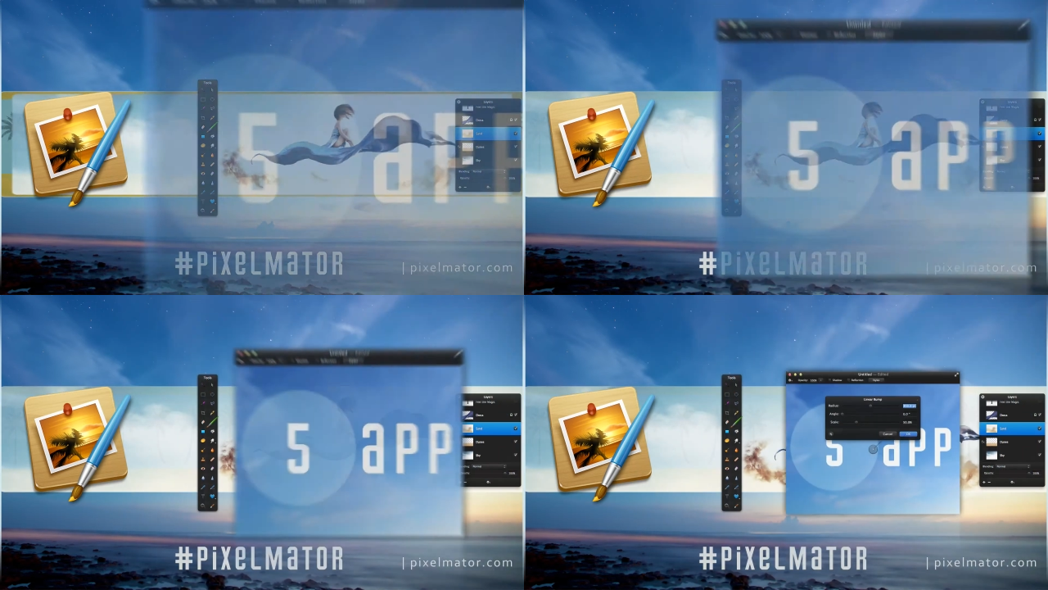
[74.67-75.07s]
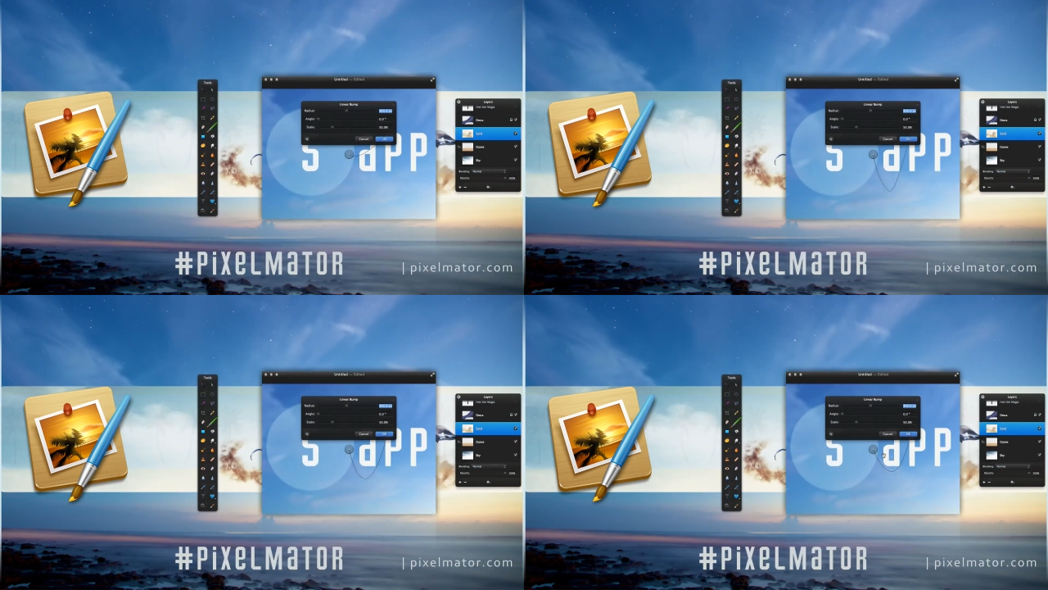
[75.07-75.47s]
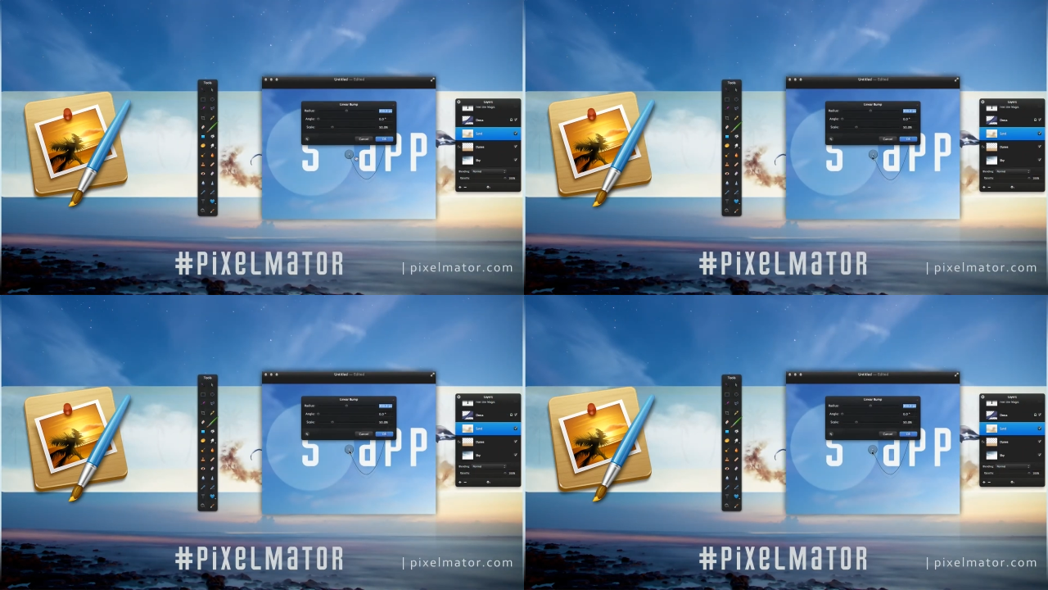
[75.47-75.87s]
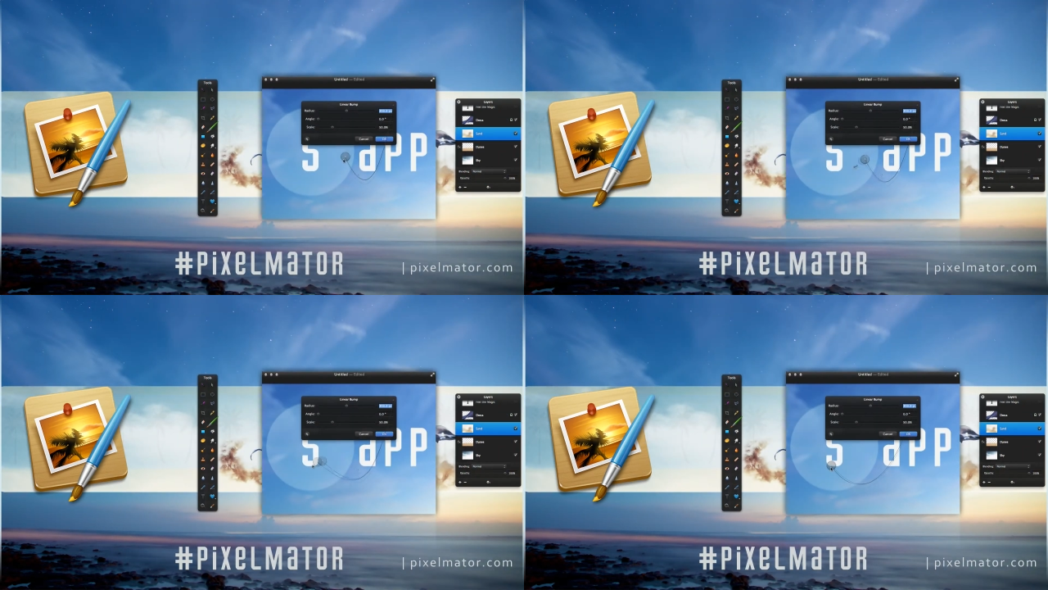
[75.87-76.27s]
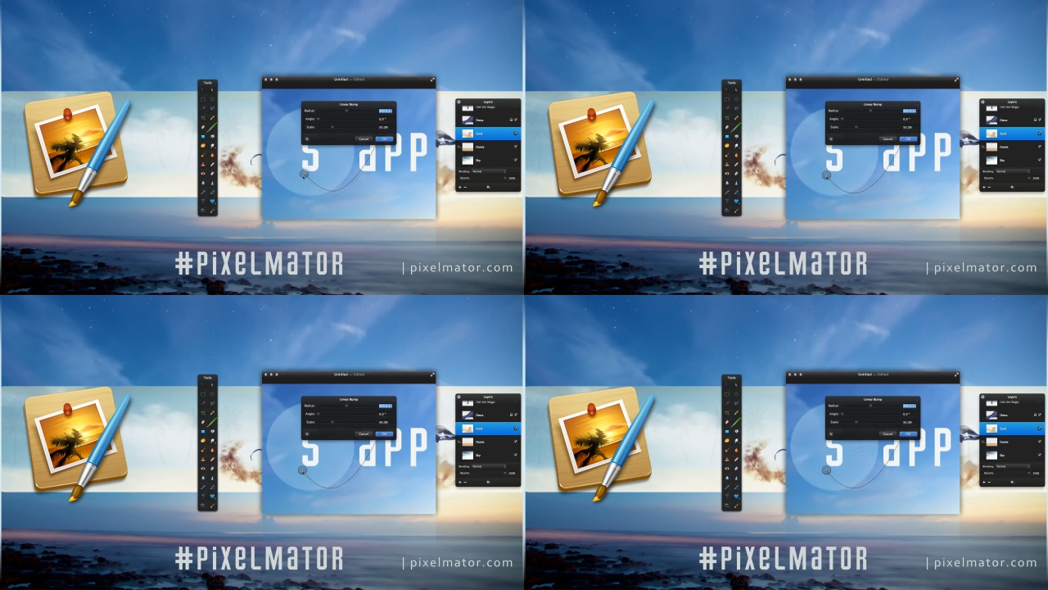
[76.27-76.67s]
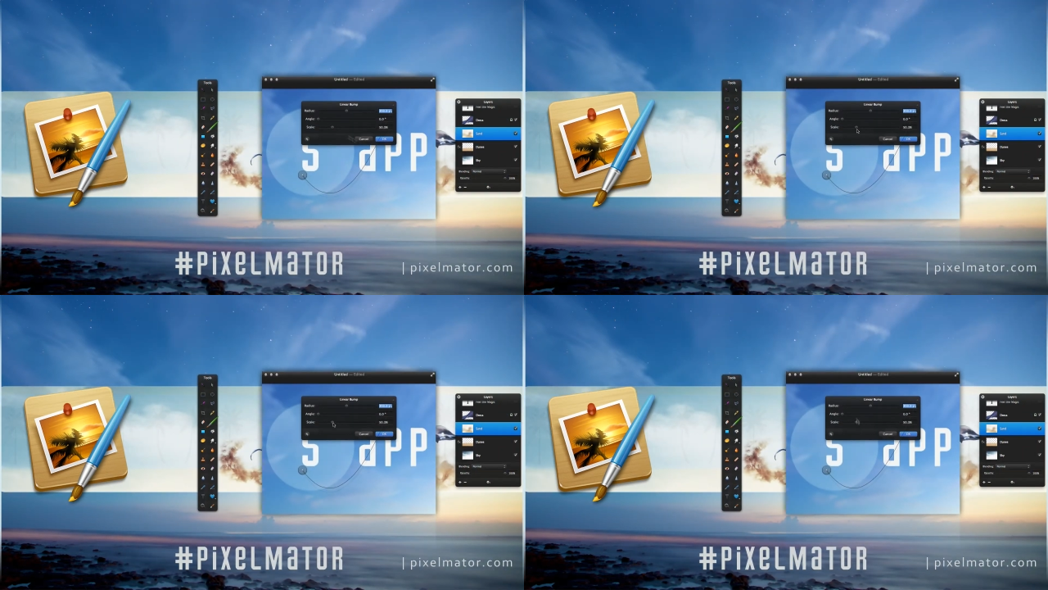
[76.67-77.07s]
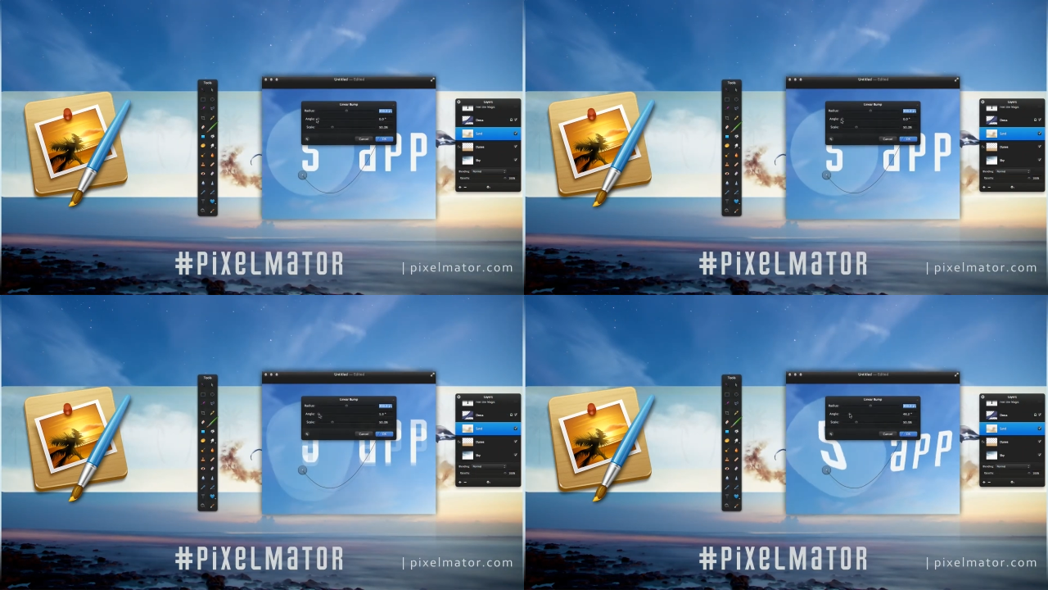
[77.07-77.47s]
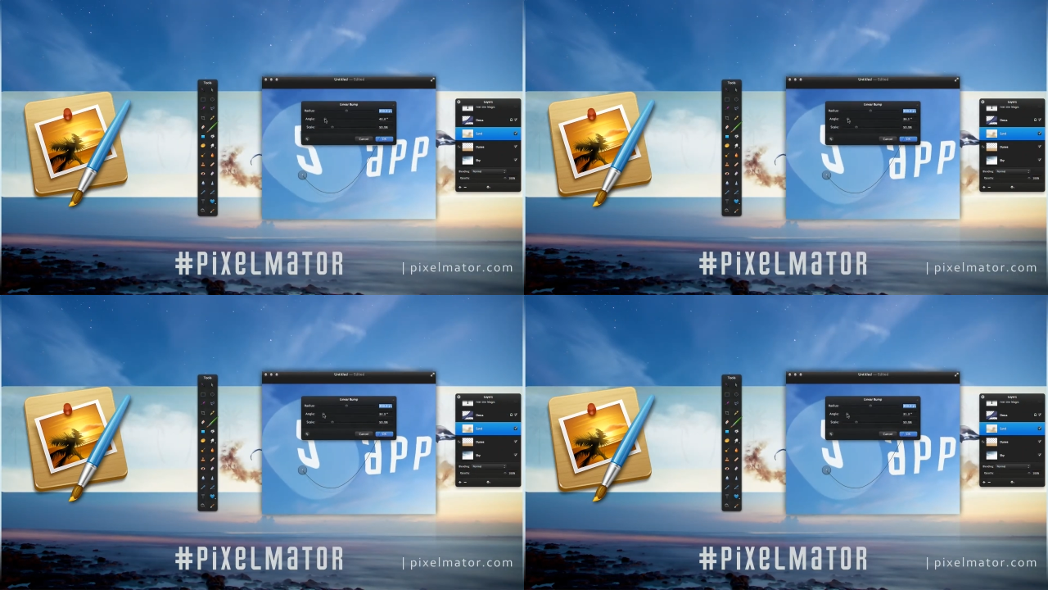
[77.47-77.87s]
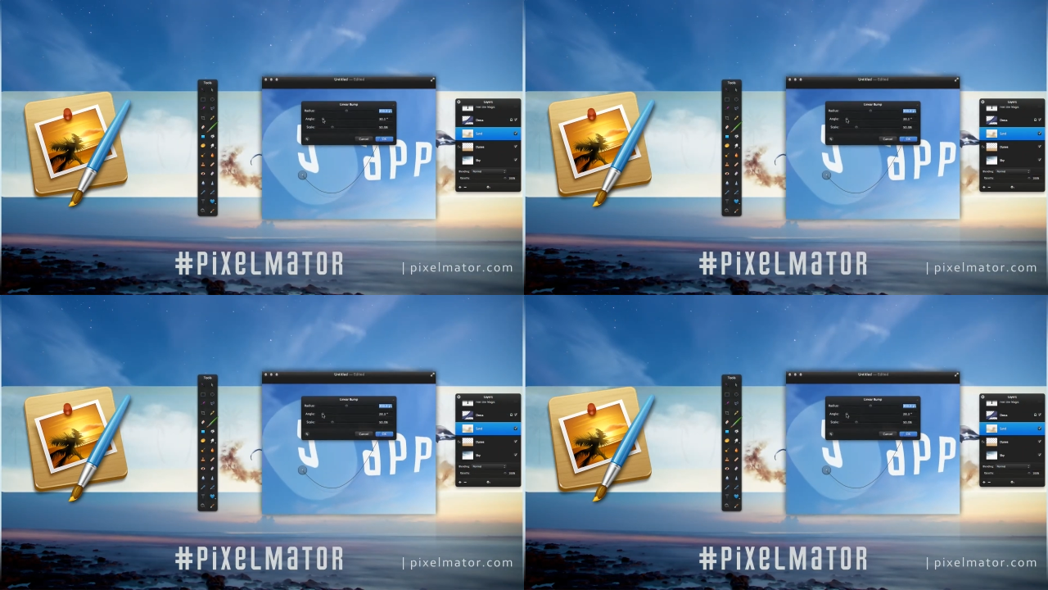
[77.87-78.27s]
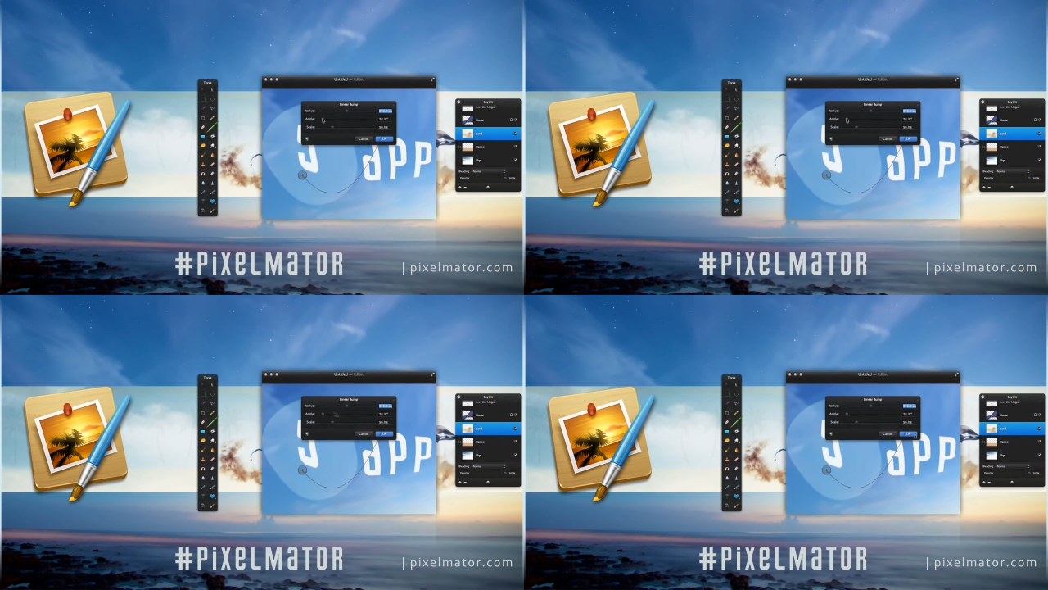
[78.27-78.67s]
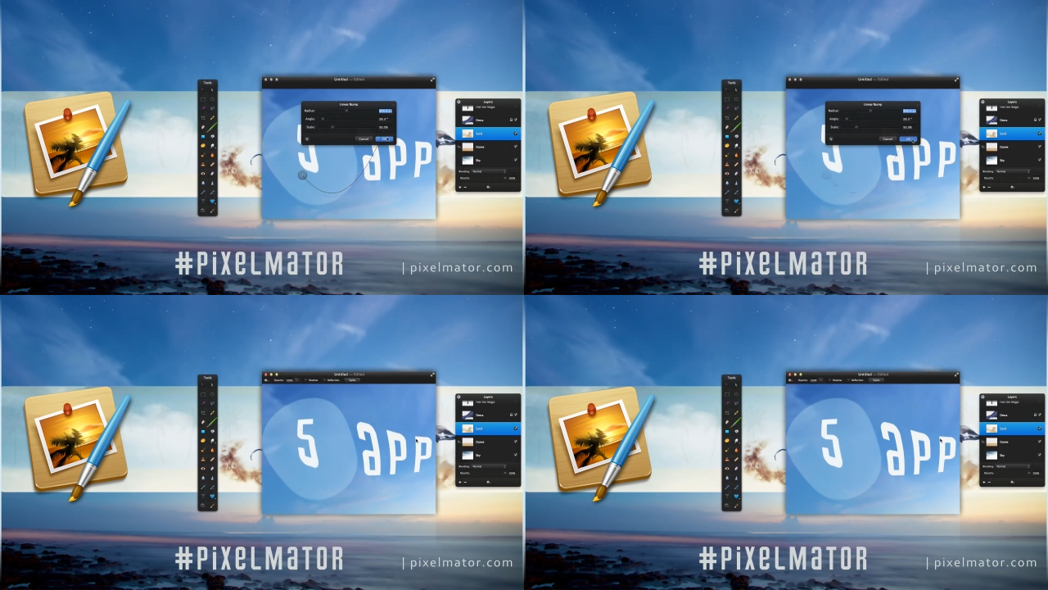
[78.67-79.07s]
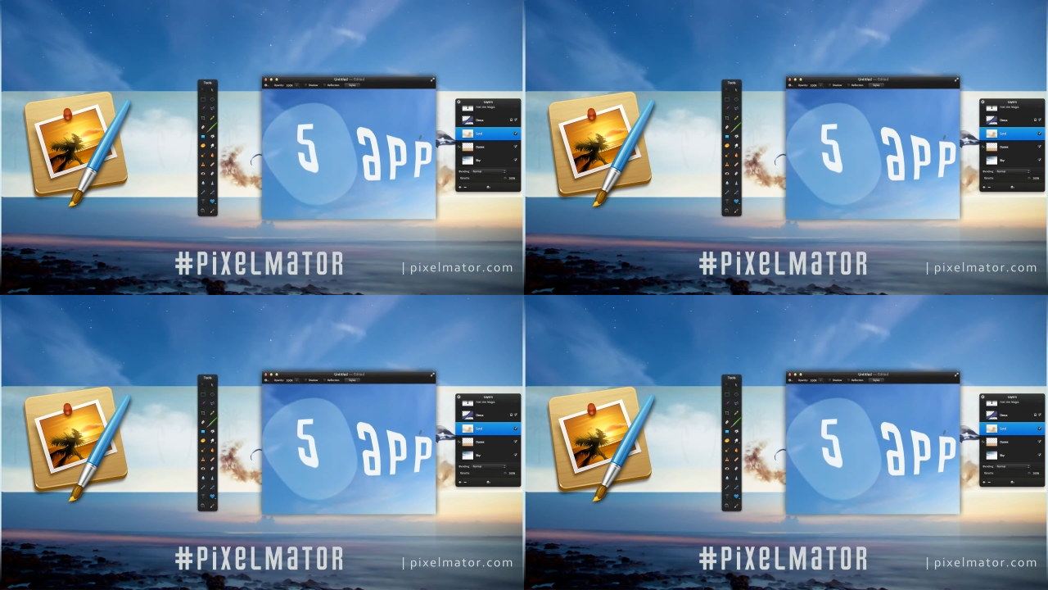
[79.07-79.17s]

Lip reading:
No face is visible, so there are no lips to read.